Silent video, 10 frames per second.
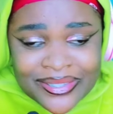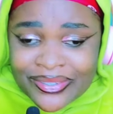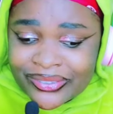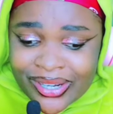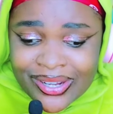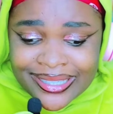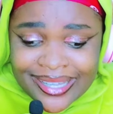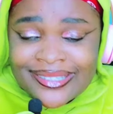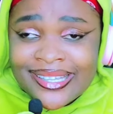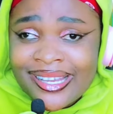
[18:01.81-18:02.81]
4
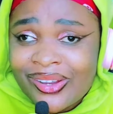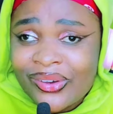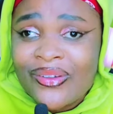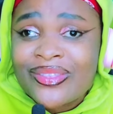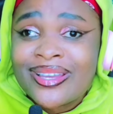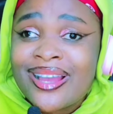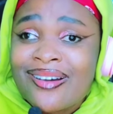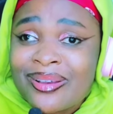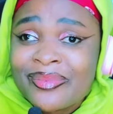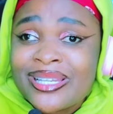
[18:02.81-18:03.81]
days ago, the
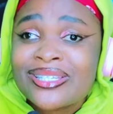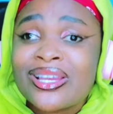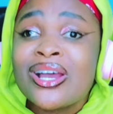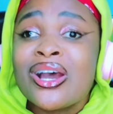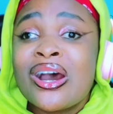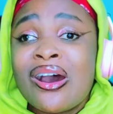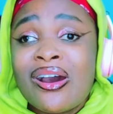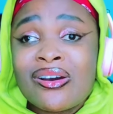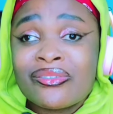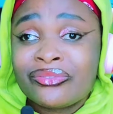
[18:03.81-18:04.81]
government
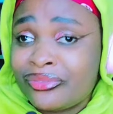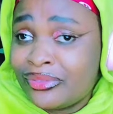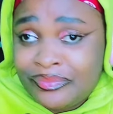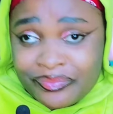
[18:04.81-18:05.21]
of